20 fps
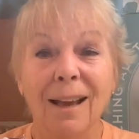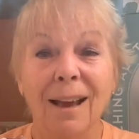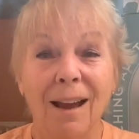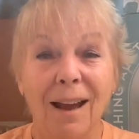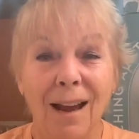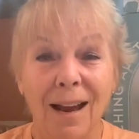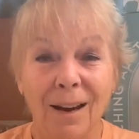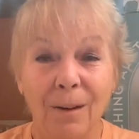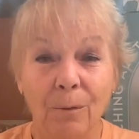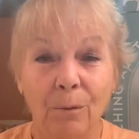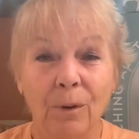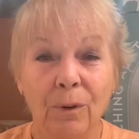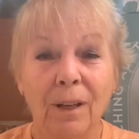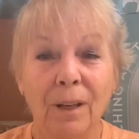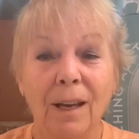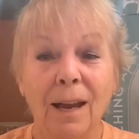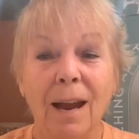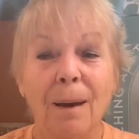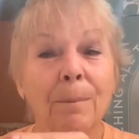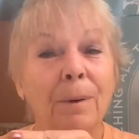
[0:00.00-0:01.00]
I'm
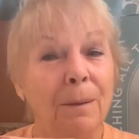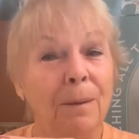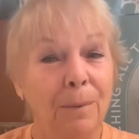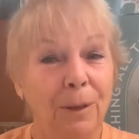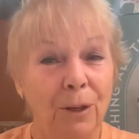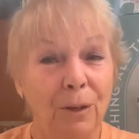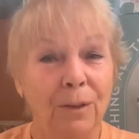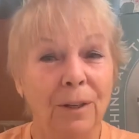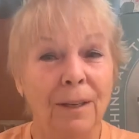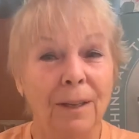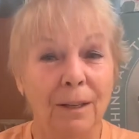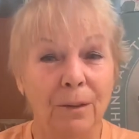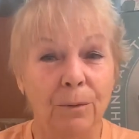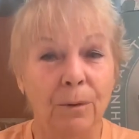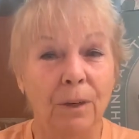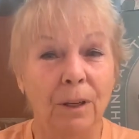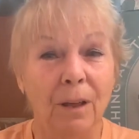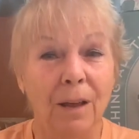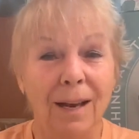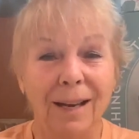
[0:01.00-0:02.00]
going to be using this one
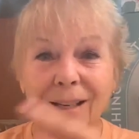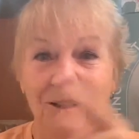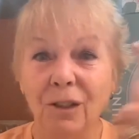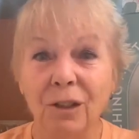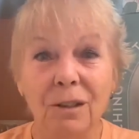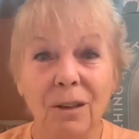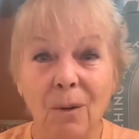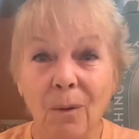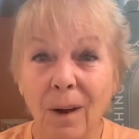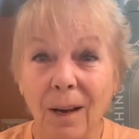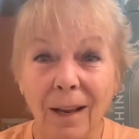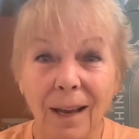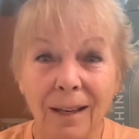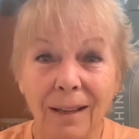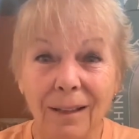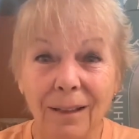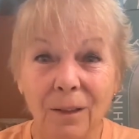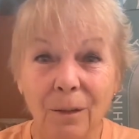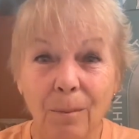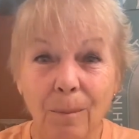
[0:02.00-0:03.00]
a lot because you know I like to
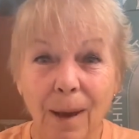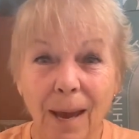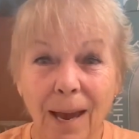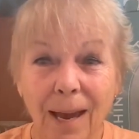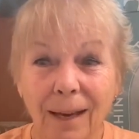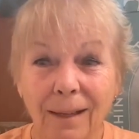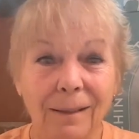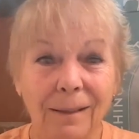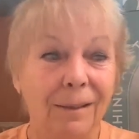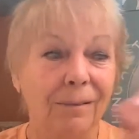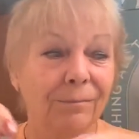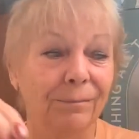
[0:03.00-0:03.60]
do bags.